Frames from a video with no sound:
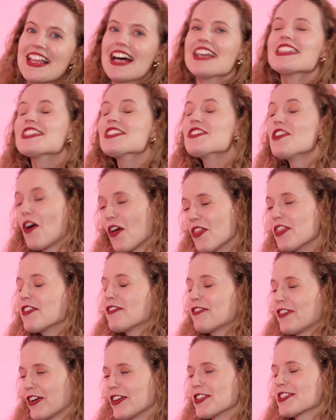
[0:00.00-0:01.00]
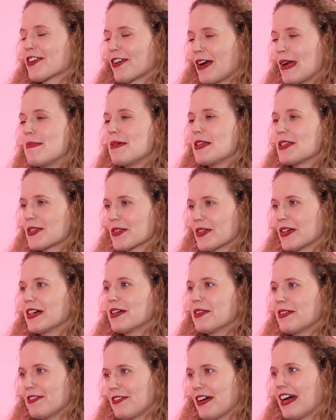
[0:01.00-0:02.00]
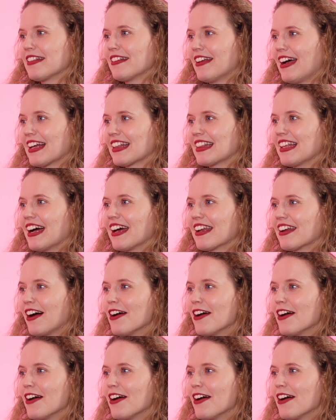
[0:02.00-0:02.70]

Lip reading: That's not the first creepy story we've had like that.